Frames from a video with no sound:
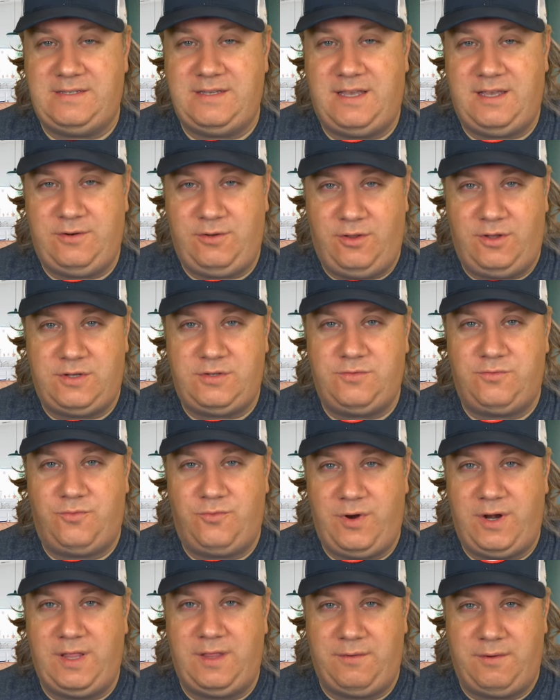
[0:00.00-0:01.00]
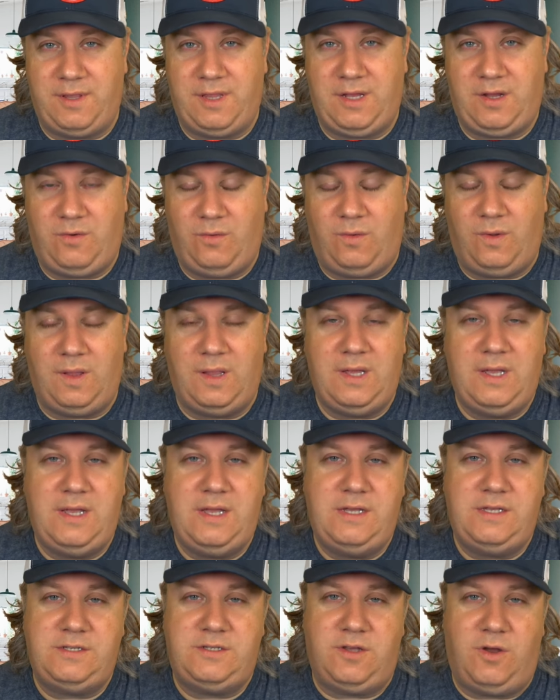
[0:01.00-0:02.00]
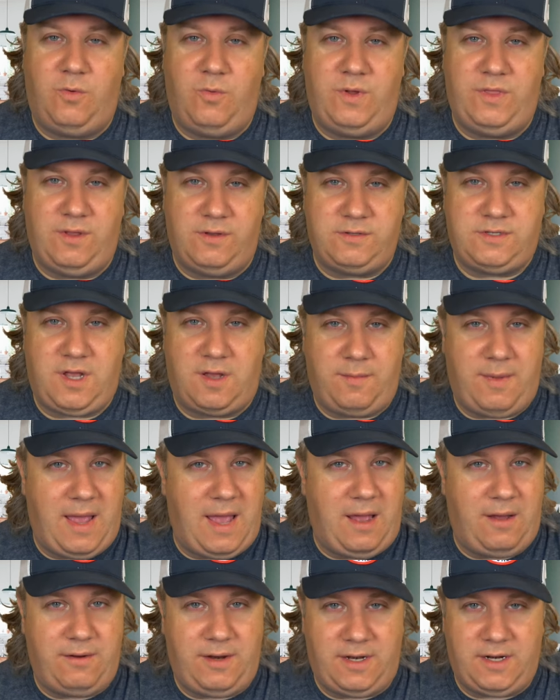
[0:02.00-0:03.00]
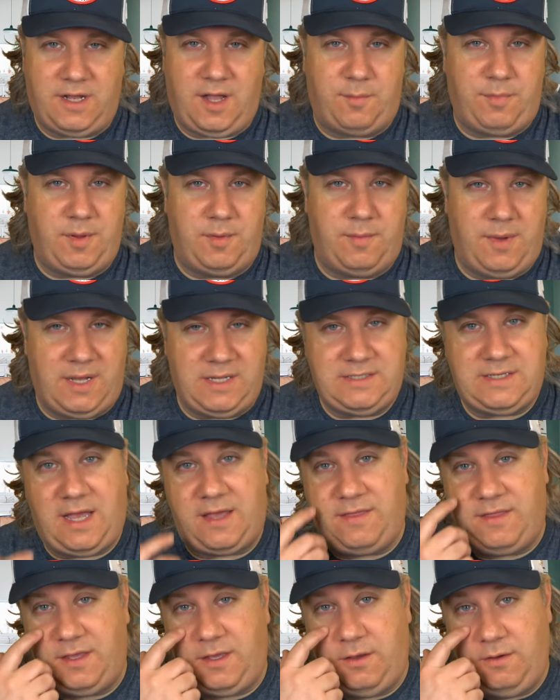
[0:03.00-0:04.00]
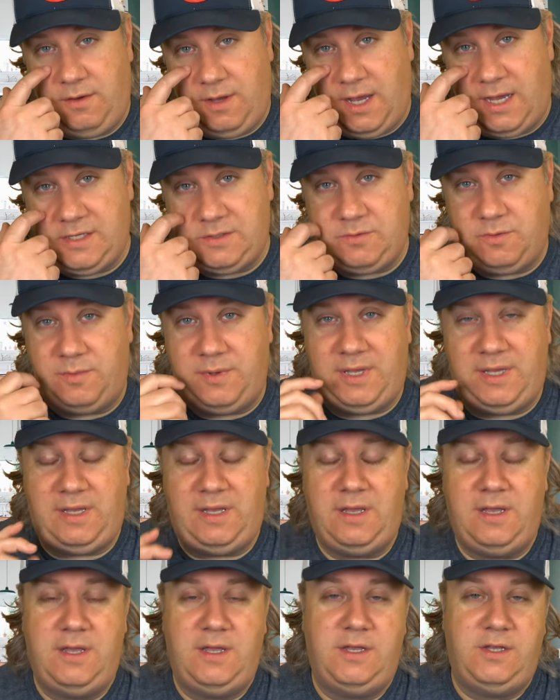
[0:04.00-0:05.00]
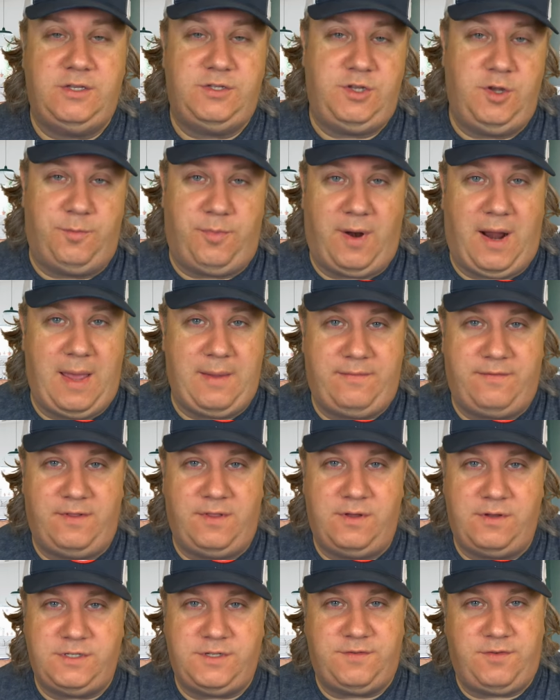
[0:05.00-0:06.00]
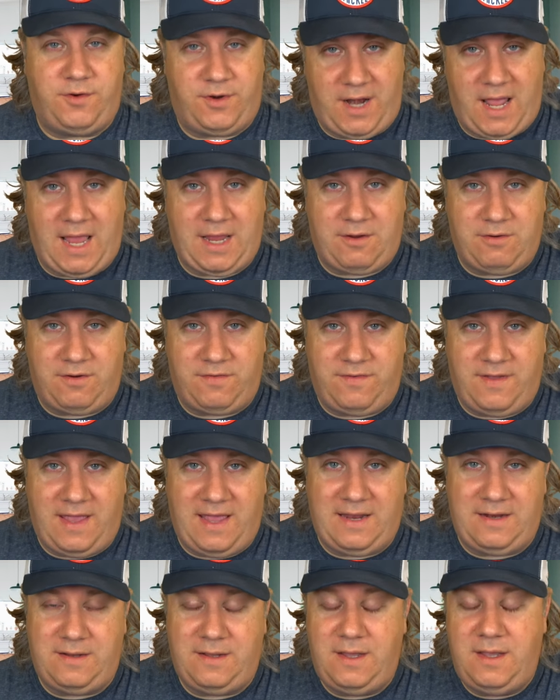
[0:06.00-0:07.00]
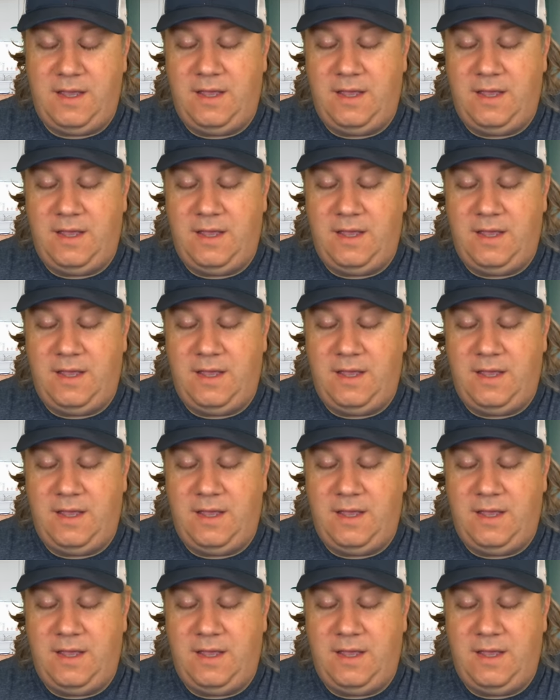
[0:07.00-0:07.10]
It looks really, really cool. So when those come out in a couple of months, I think you guys will be super hyped for those if you're an Accurate fan.